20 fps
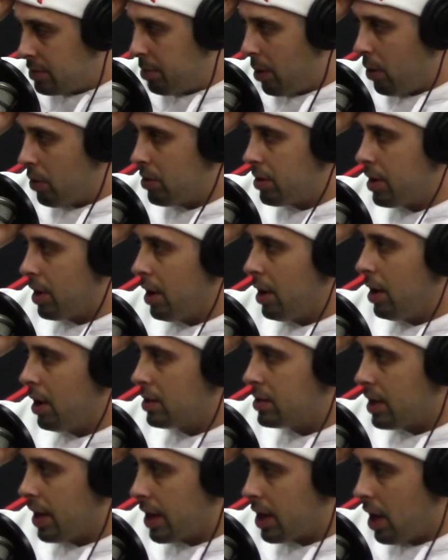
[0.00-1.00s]
Bone
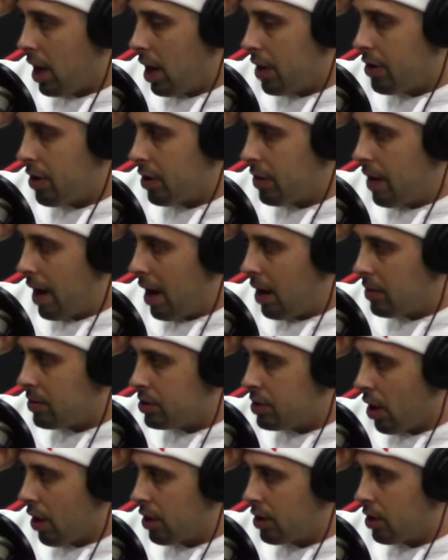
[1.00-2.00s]
Thugs, like
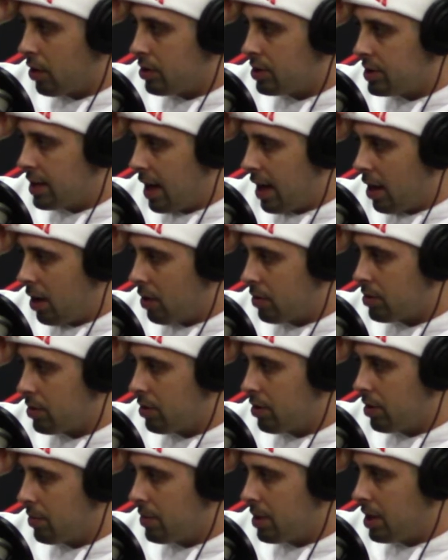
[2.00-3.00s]
underground, darker sound.
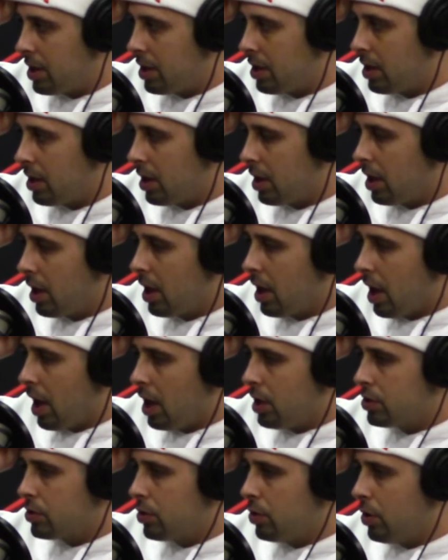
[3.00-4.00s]
You know what I mean?
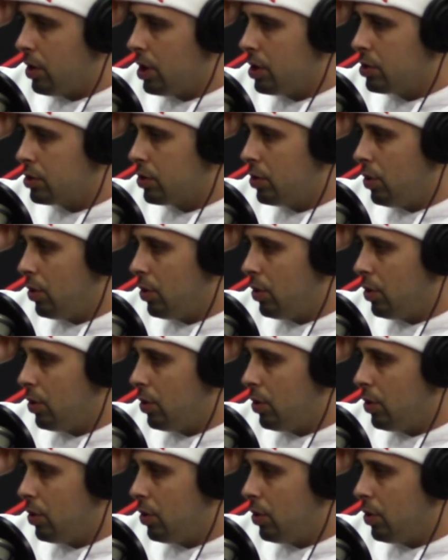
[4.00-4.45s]
It's cool. It's cool.